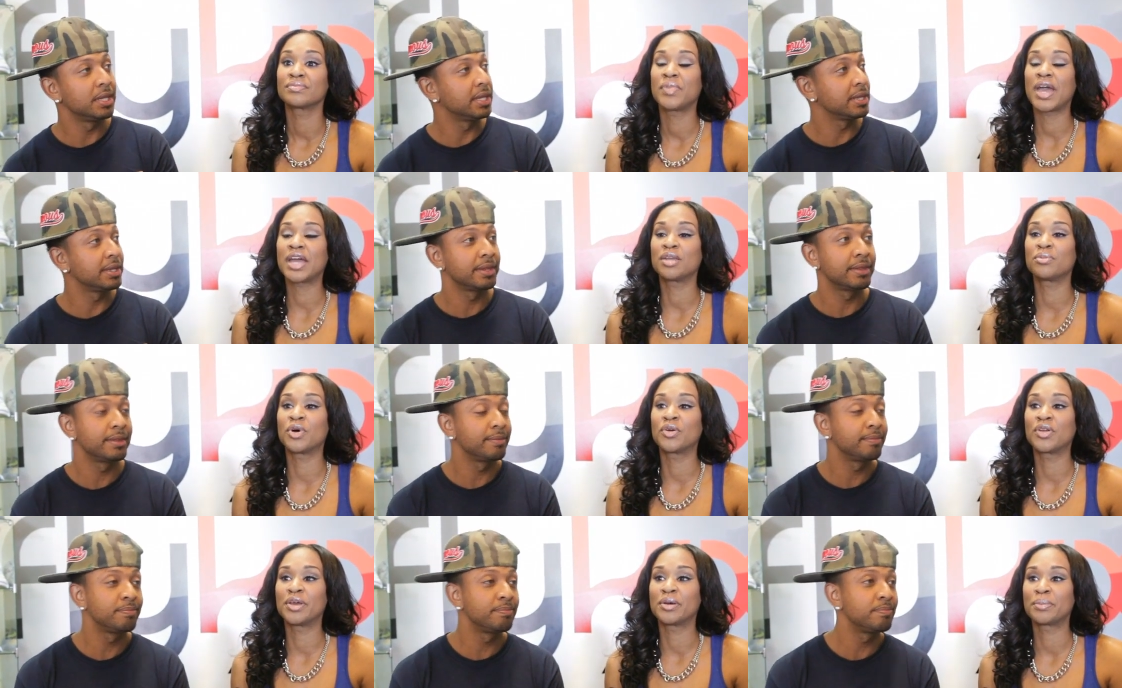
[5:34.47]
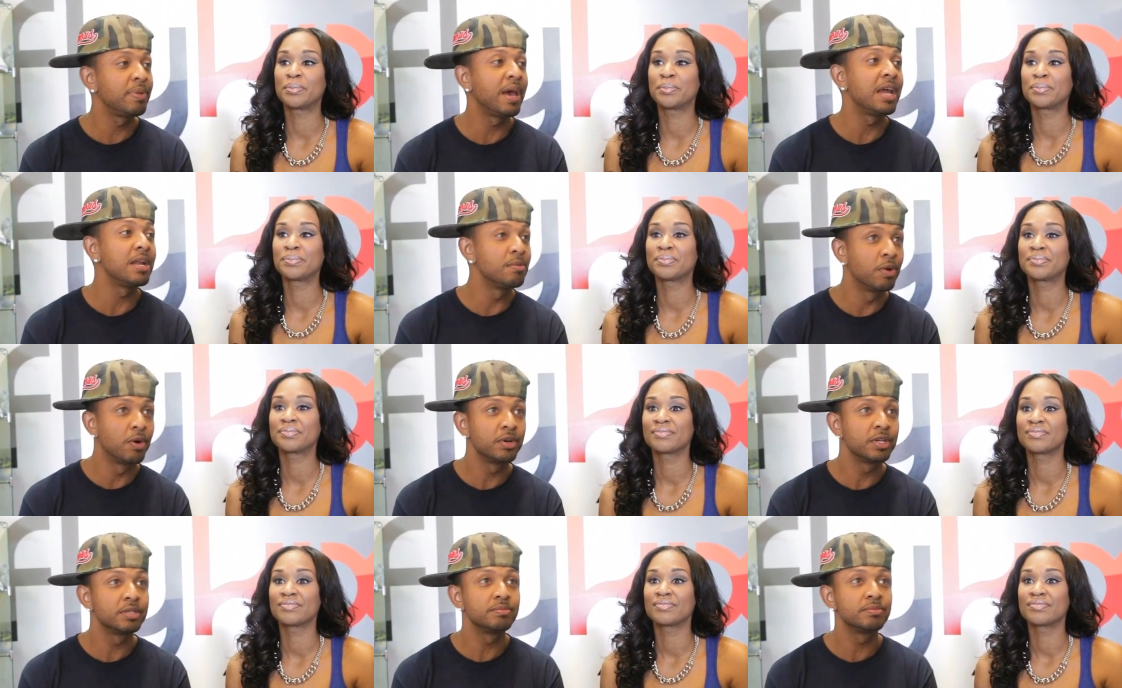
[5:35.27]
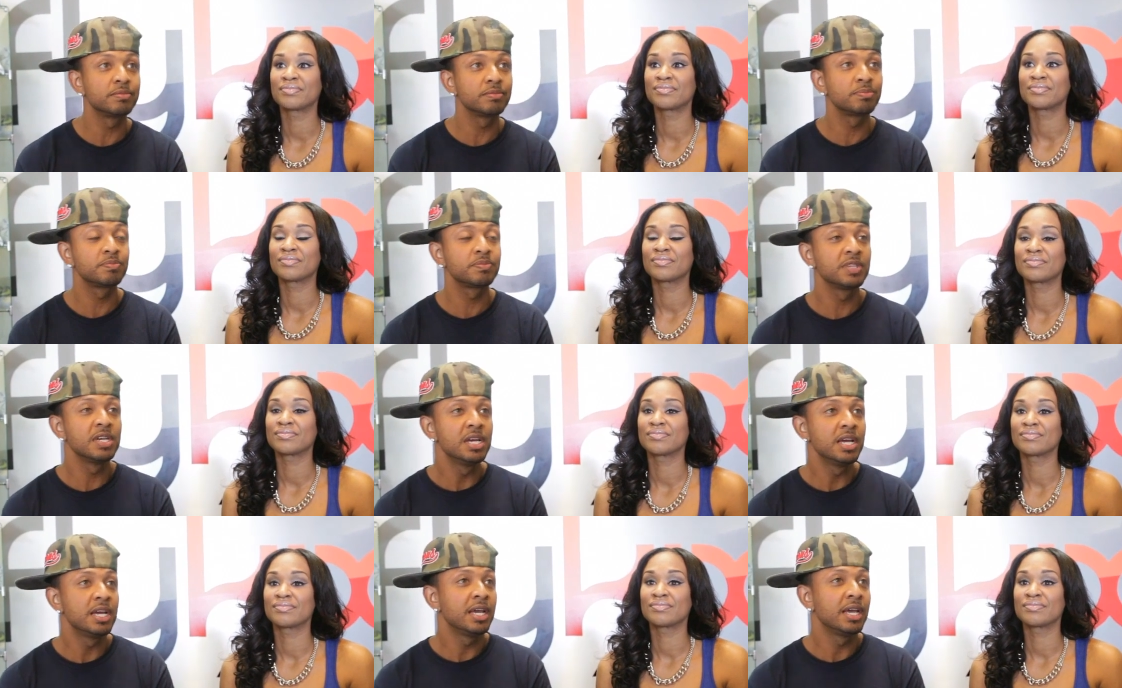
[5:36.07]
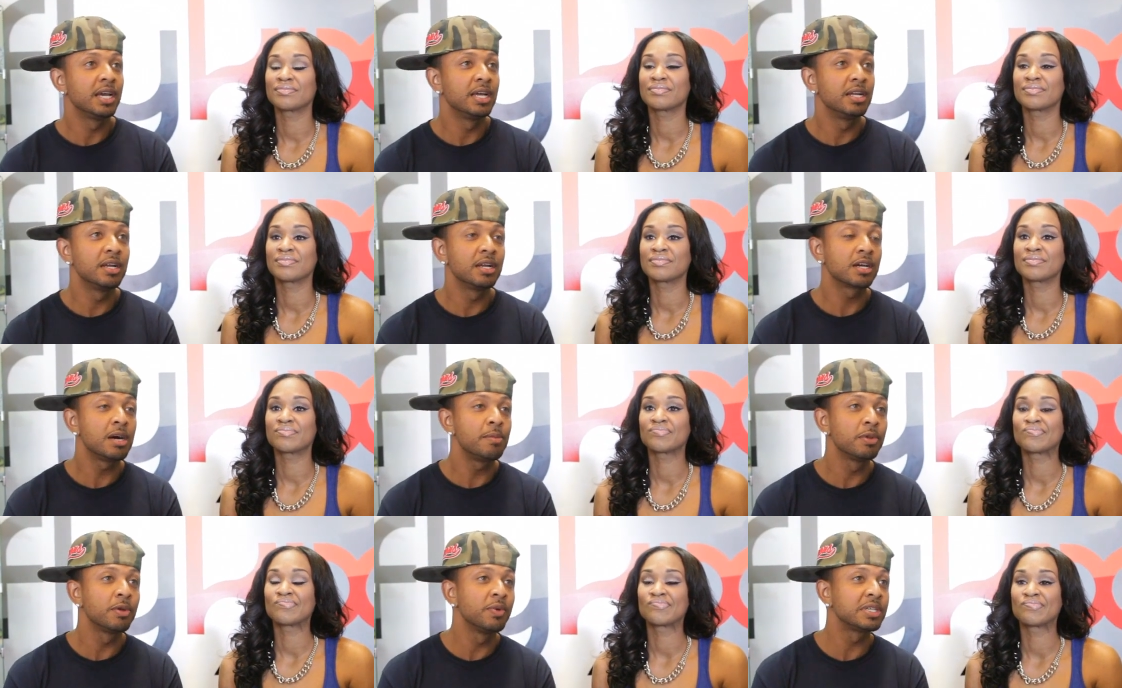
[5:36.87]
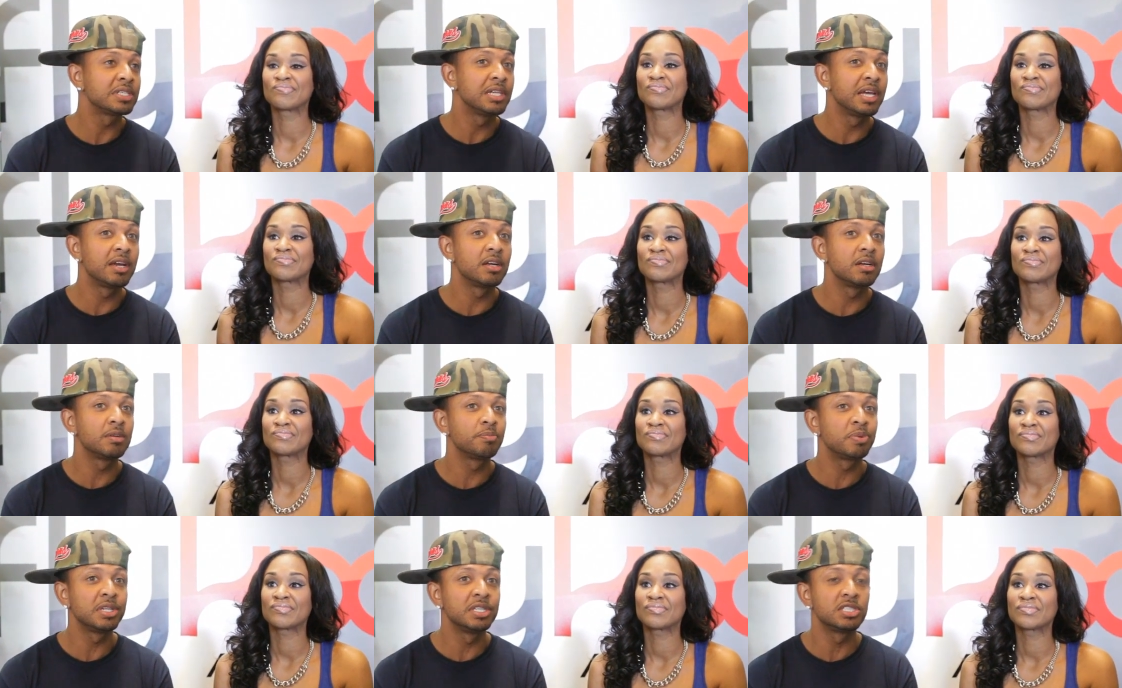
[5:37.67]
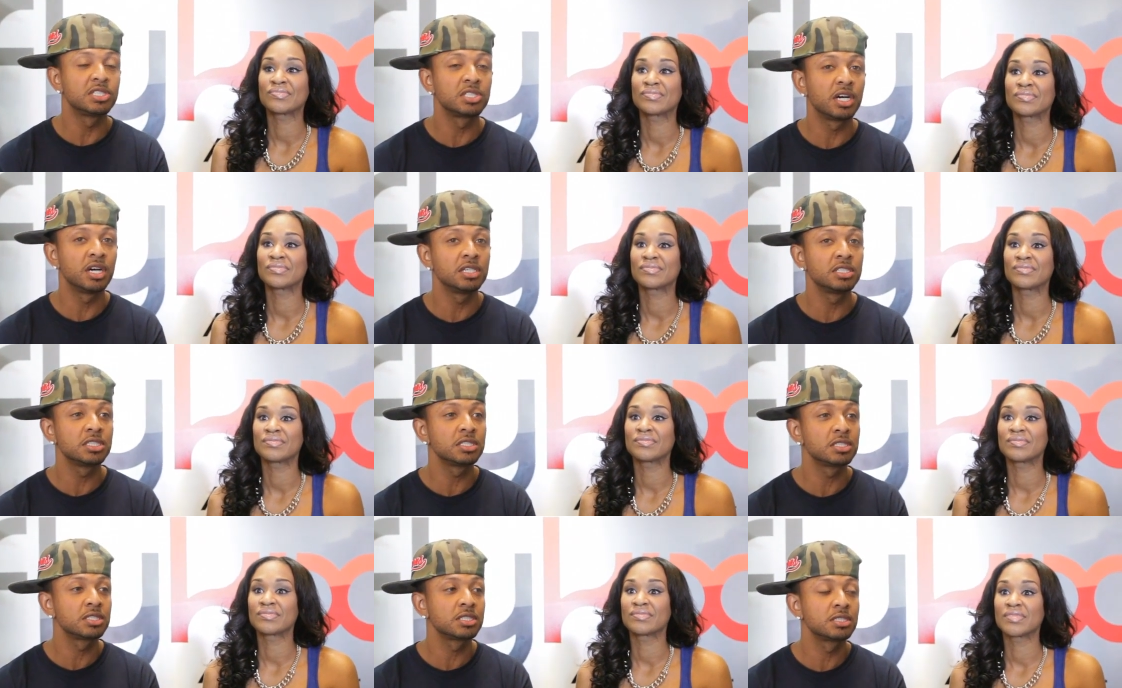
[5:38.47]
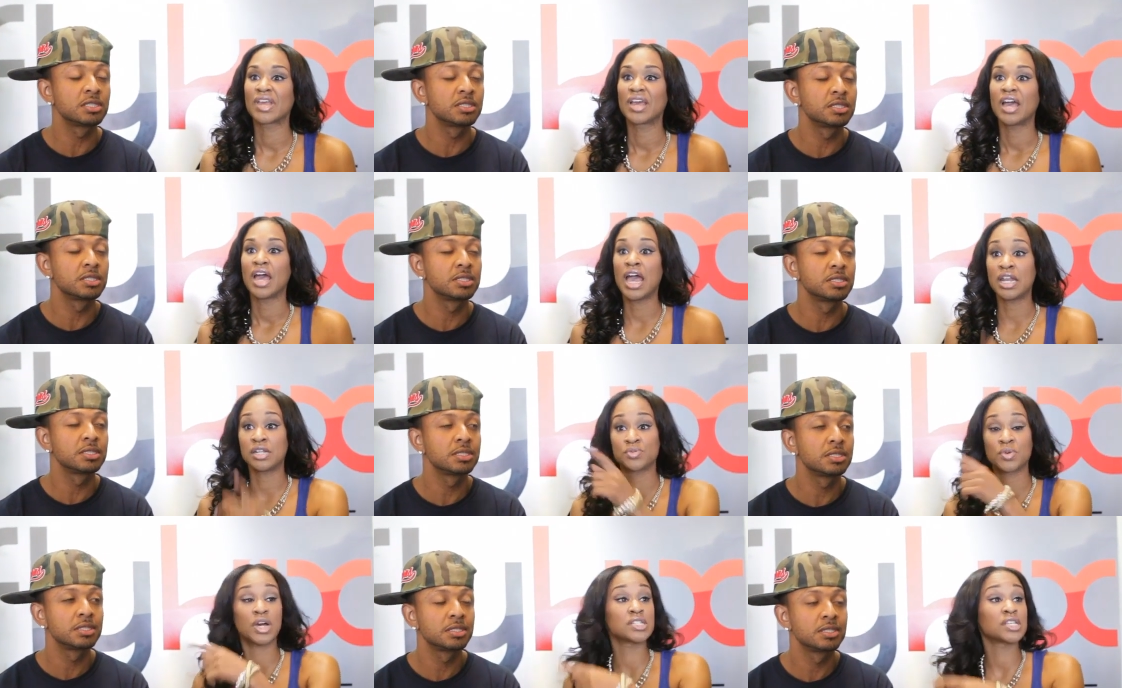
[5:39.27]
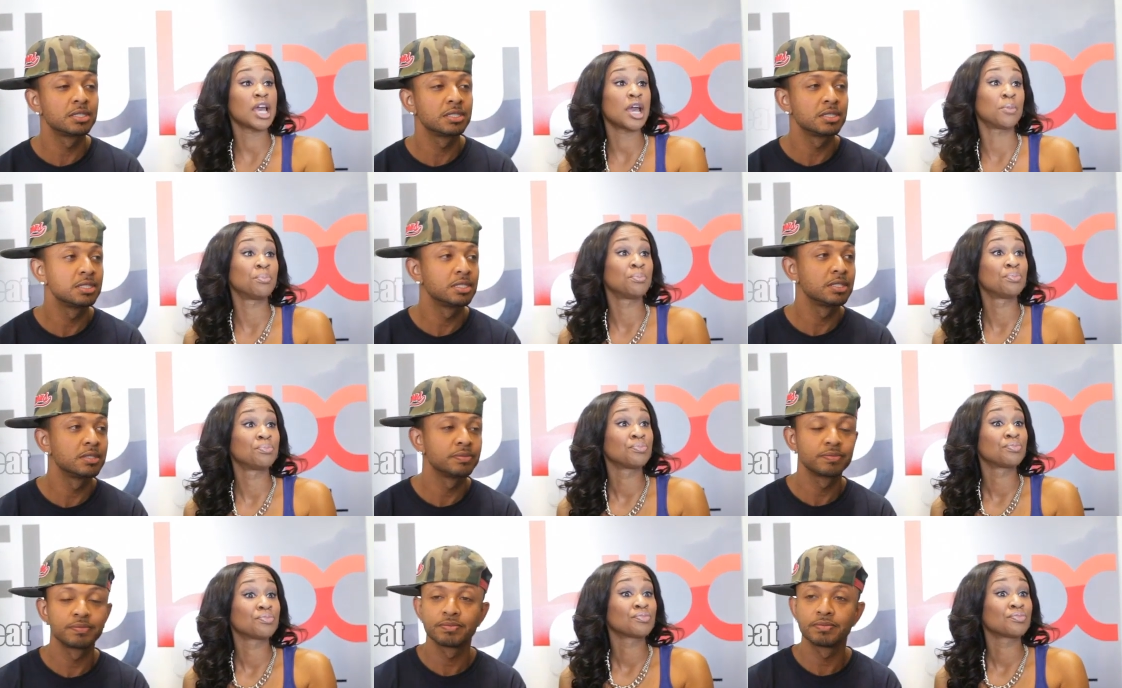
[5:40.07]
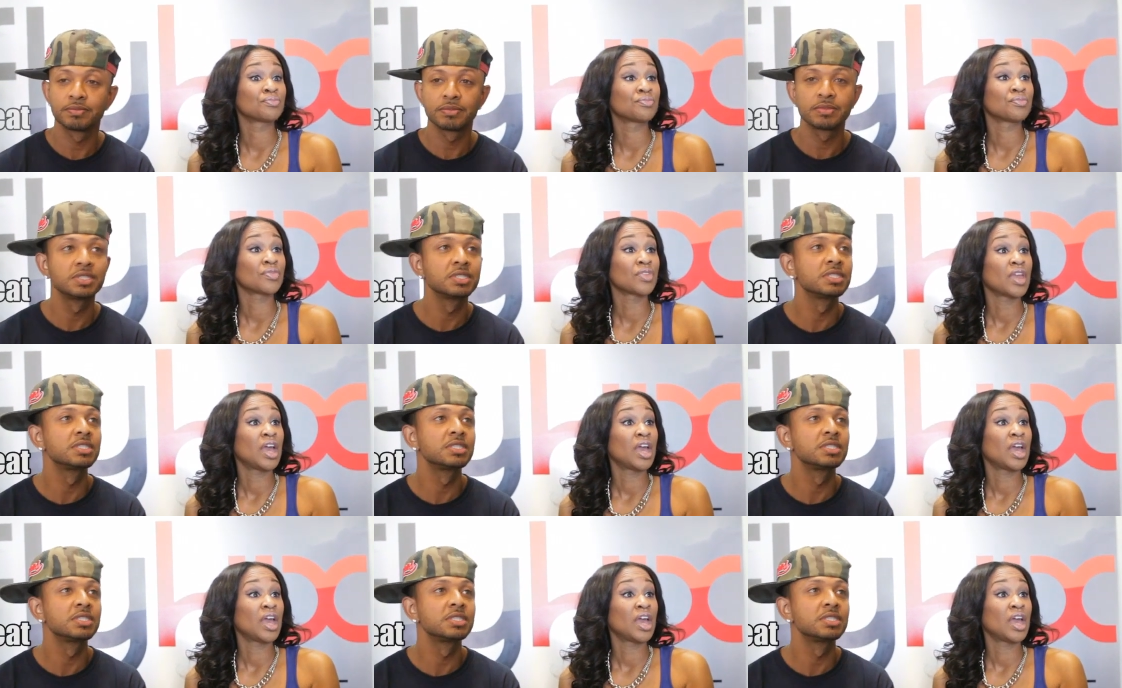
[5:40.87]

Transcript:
Speaker 1: pandemonium.
Speaker 2: Pandemonium. And then a couple of weeks later, police charges.
Speaker 1: And it's because of him.
Speaker 2: How bad